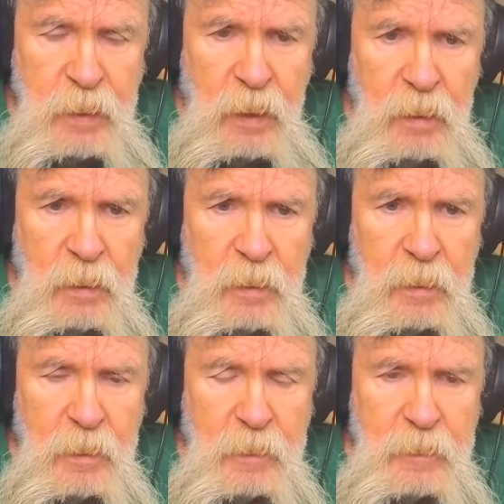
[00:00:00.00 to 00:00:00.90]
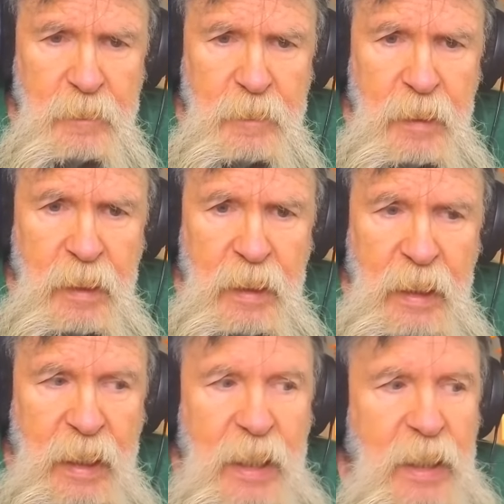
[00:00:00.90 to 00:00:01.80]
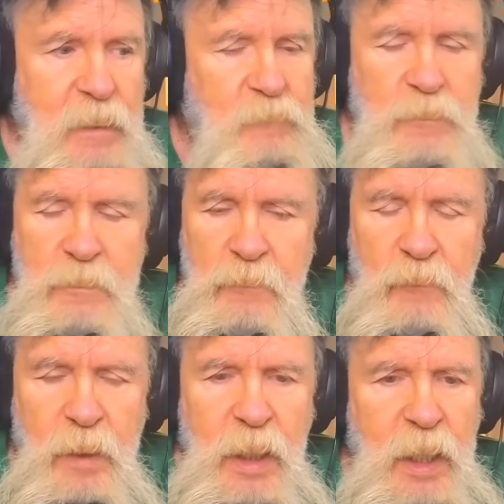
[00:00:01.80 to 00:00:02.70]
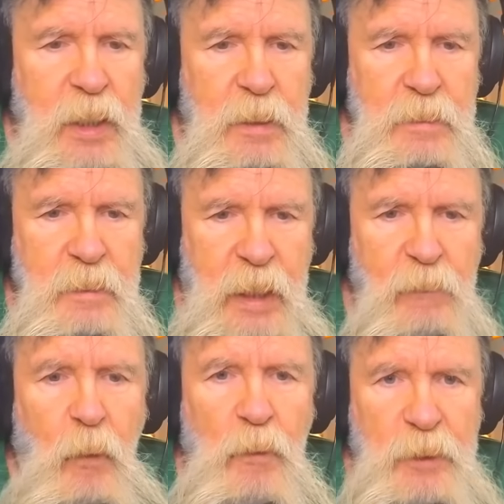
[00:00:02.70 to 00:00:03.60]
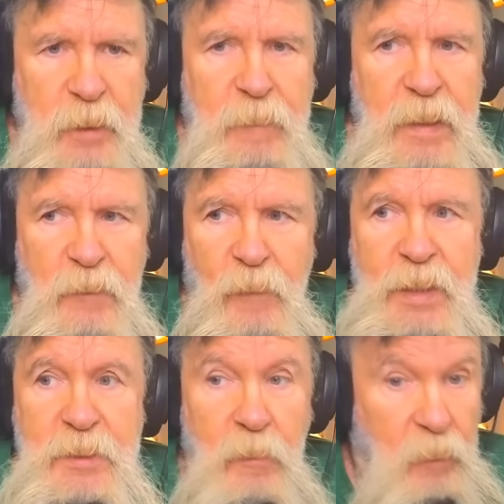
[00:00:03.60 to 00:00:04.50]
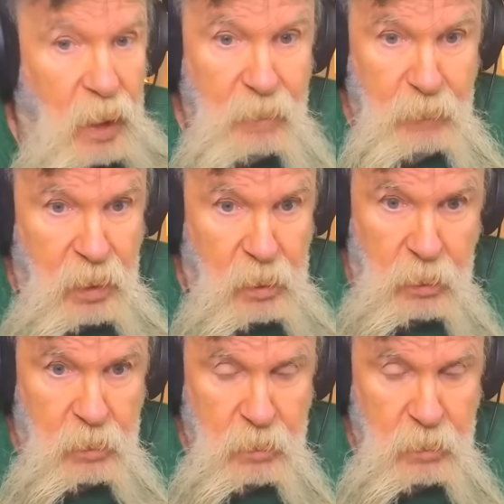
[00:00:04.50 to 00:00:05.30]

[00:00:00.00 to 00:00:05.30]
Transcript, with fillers: Uh, he really he wanted to be the wrestler, not me.